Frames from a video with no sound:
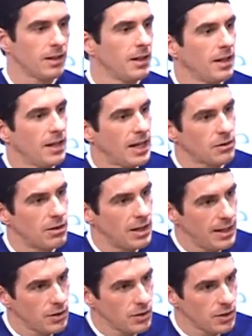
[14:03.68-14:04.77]
has a
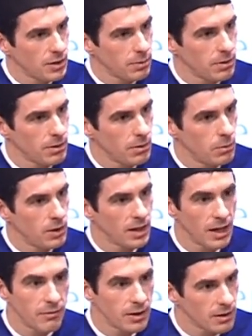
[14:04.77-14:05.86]
relationship with
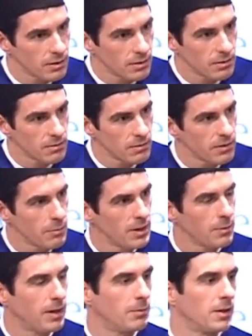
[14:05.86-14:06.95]
every other family
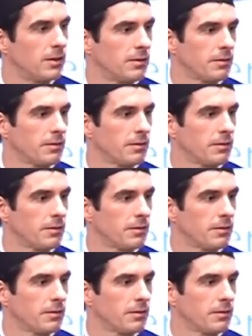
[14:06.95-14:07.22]
member.